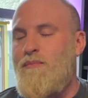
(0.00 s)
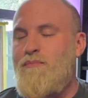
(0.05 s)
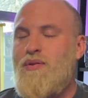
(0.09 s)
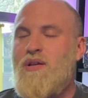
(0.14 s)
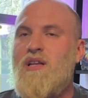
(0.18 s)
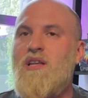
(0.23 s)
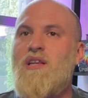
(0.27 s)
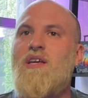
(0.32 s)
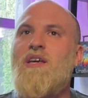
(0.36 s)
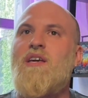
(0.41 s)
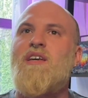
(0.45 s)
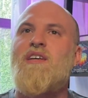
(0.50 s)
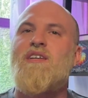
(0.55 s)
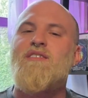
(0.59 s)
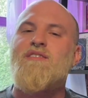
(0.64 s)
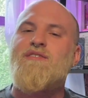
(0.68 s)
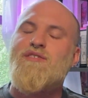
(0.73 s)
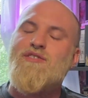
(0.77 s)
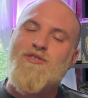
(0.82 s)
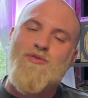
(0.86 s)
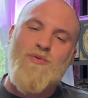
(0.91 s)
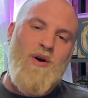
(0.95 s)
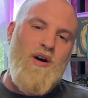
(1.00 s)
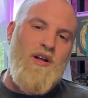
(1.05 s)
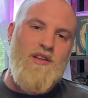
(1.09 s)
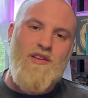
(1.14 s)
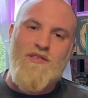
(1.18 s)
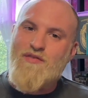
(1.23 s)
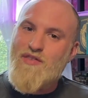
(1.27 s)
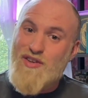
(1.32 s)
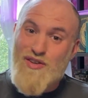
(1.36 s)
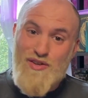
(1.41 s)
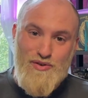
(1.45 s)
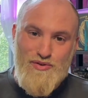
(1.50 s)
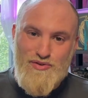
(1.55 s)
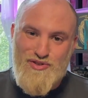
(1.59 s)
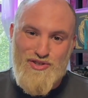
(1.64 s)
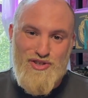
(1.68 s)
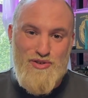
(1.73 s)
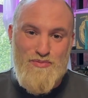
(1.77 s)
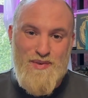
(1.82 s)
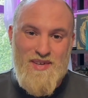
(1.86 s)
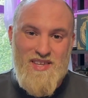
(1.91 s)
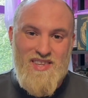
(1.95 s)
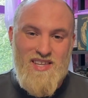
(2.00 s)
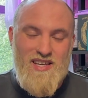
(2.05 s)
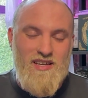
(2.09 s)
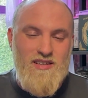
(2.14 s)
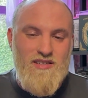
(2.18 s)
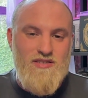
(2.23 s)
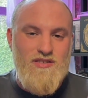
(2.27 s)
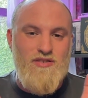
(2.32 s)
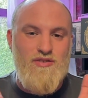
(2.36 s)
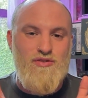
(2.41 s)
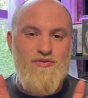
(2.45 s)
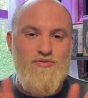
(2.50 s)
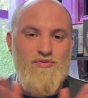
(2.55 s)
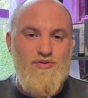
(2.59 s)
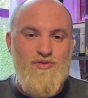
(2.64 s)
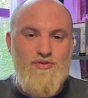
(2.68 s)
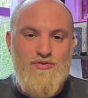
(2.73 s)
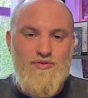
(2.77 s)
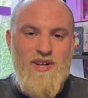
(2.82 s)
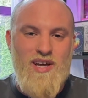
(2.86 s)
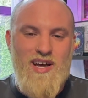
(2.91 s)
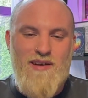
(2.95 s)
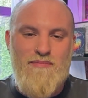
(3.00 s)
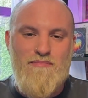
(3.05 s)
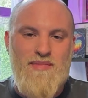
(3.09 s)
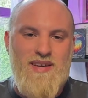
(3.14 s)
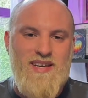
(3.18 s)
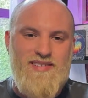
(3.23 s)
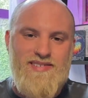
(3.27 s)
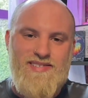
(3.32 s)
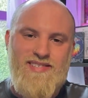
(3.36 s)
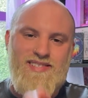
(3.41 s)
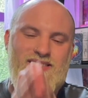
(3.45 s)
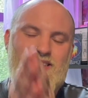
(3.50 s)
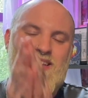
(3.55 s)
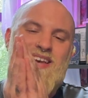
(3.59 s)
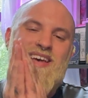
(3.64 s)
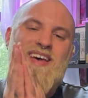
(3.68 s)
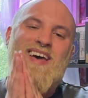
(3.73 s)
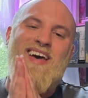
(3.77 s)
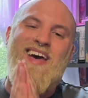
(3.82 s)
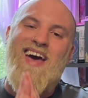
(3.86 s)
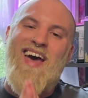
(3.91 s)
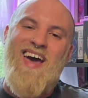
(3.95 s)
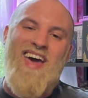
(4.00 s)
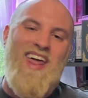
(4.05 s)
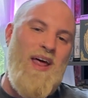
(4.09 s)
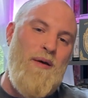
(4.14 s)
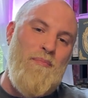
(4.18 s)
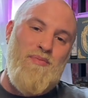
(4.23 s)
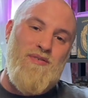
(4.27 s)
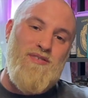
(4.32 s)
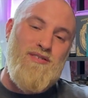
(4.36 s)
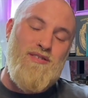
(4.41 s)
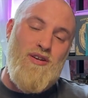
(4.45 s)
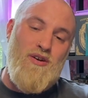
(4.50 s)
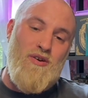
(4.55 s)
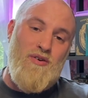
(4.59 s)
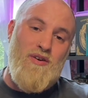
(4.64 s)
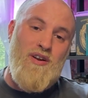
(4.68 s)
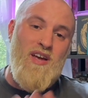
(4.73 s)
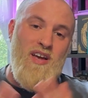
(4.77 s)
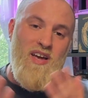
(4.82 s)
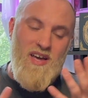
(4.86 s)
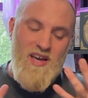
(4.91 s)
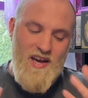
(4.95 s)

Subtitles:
Please do all of the YouTube-y things so you do not miss an episode.